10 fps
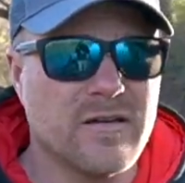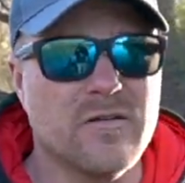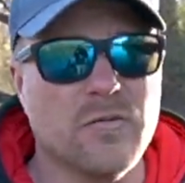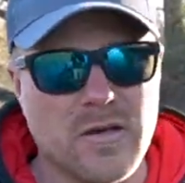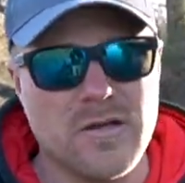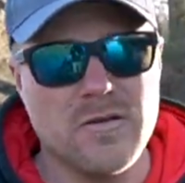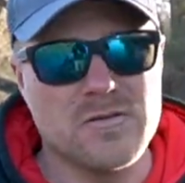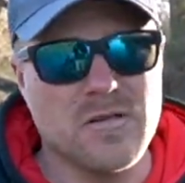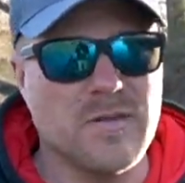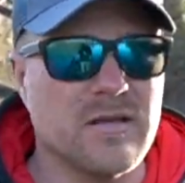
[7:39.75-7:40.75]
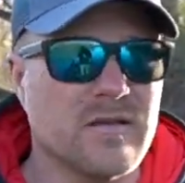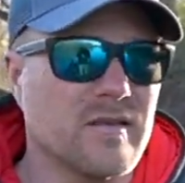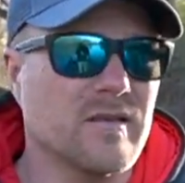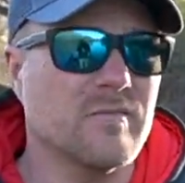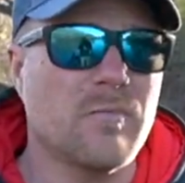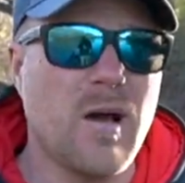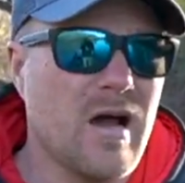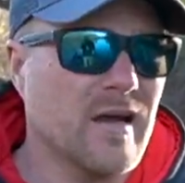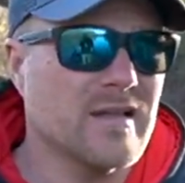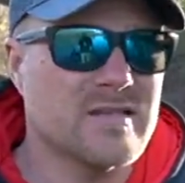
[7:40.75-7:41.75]
You want to use them in
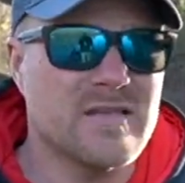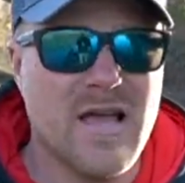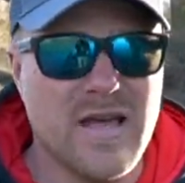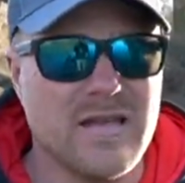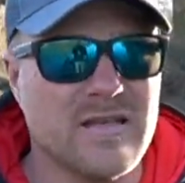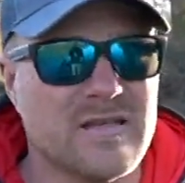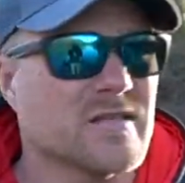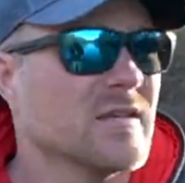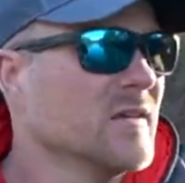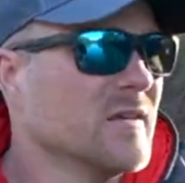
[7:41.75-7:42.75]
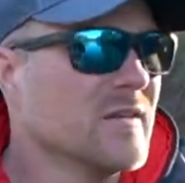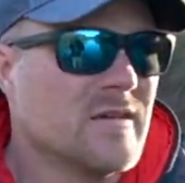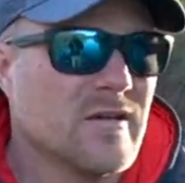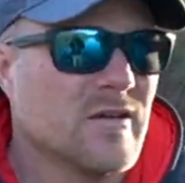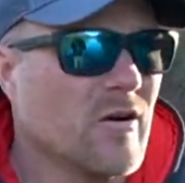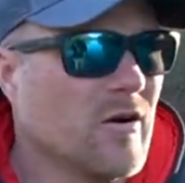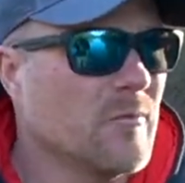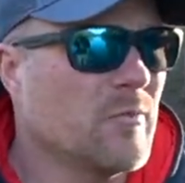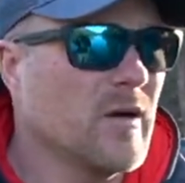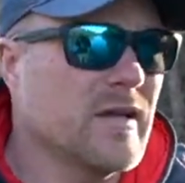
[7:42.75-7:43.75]
pockets, eddies,
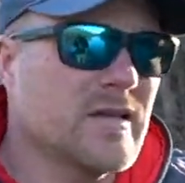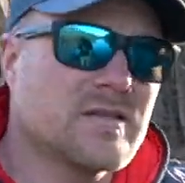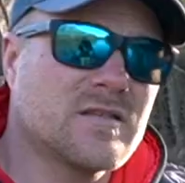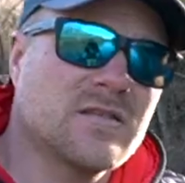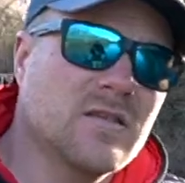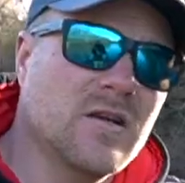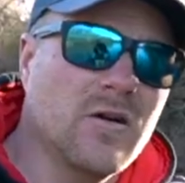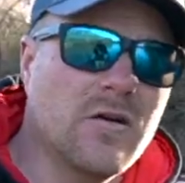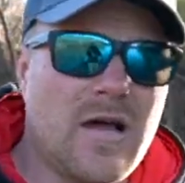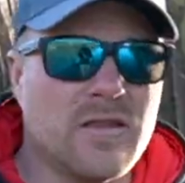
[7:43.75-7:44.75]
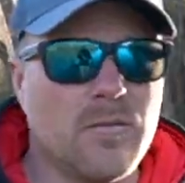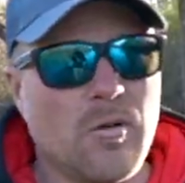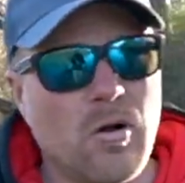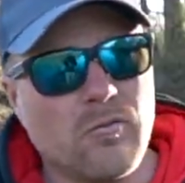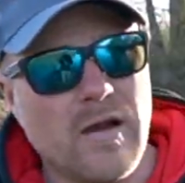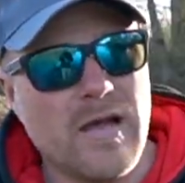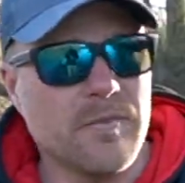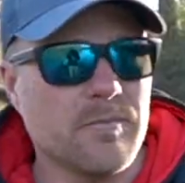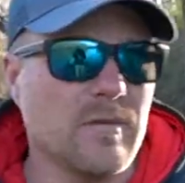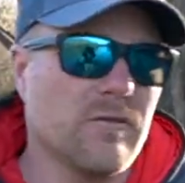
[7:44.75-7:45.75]
current breaks, you know, at the boat
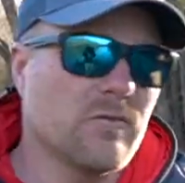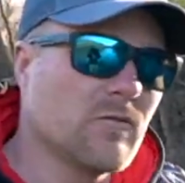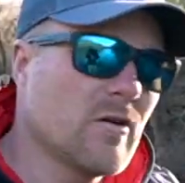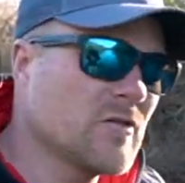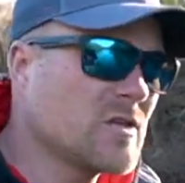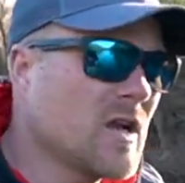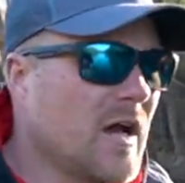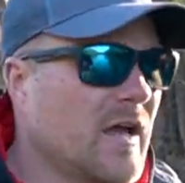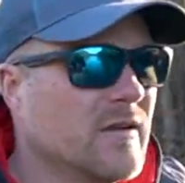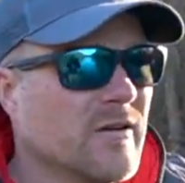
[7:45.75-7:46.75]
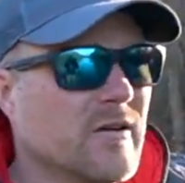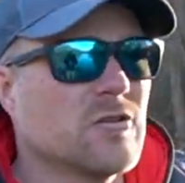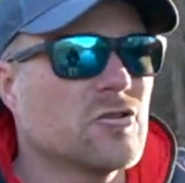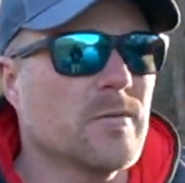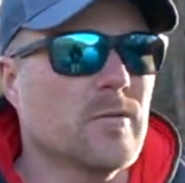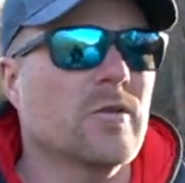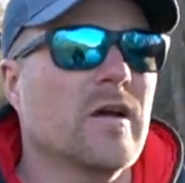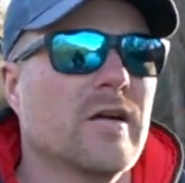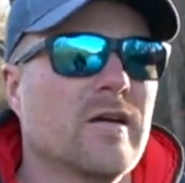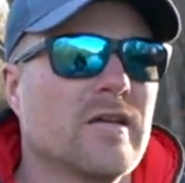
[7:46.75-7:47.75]
ramp. If the river's high and you're in a
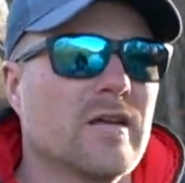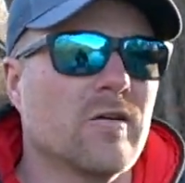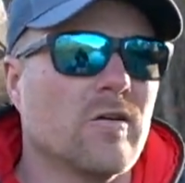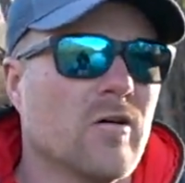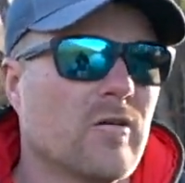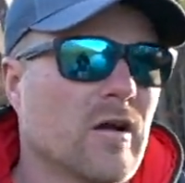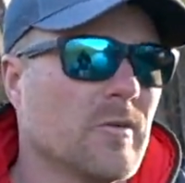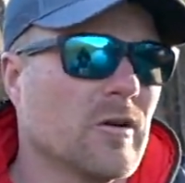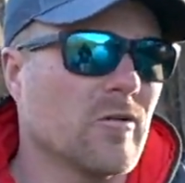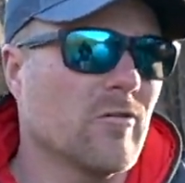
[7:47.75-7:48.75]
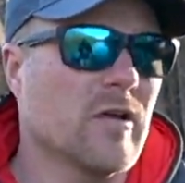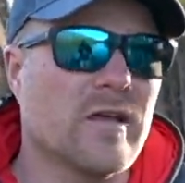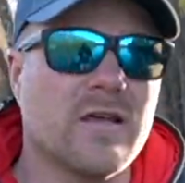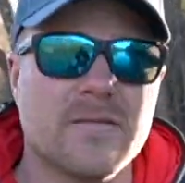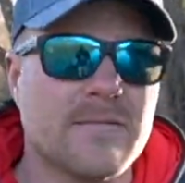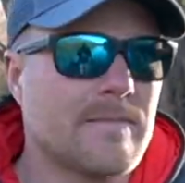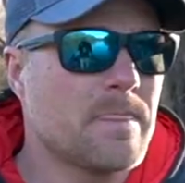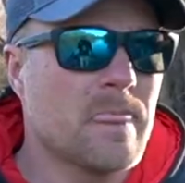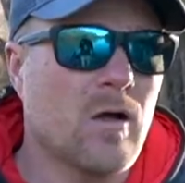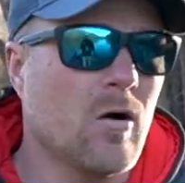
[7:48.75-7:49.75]
tributary, you know, going up in a creek,
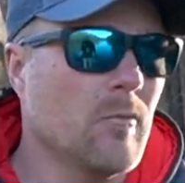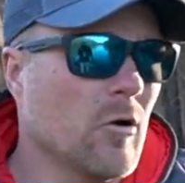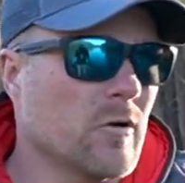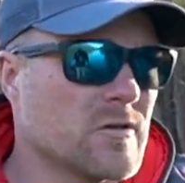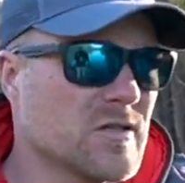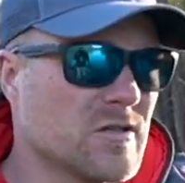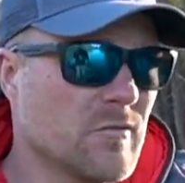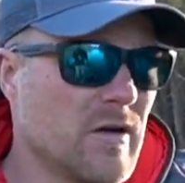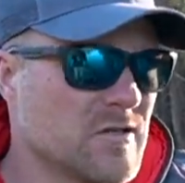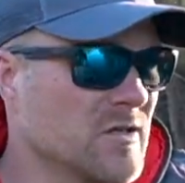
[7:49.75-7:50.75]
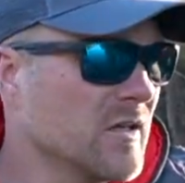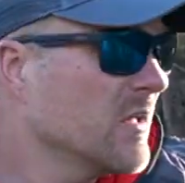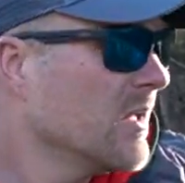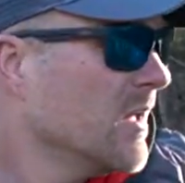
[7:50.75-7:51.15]
calm water situation.